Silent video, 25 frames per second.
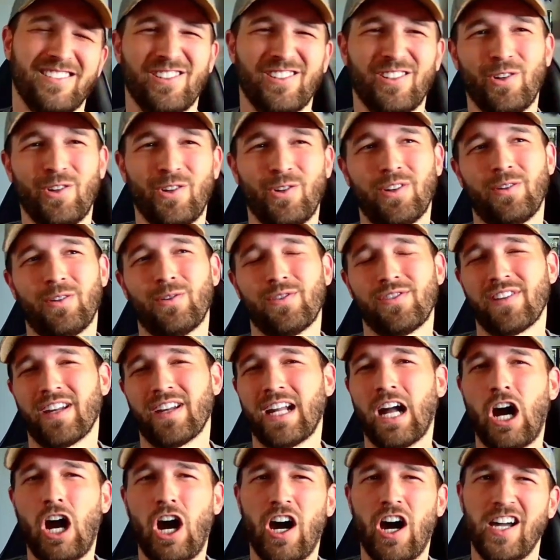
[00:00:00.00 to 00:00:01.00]
There was
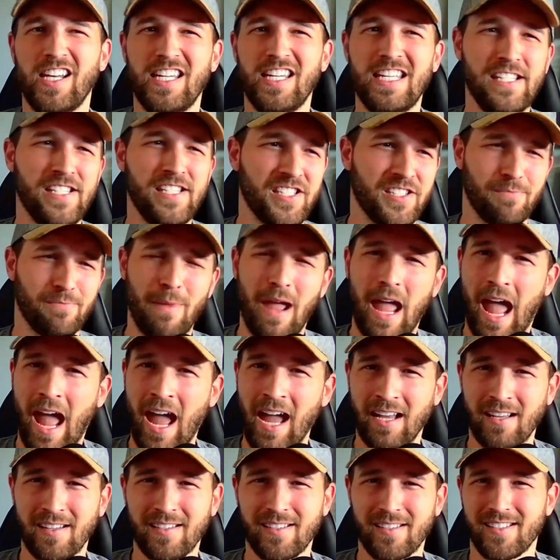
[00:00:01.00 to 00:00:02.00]
like Honey
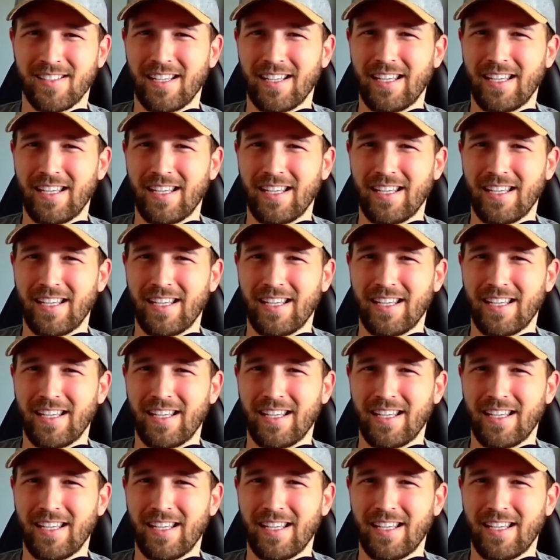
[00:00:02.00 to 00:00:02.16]
Smacks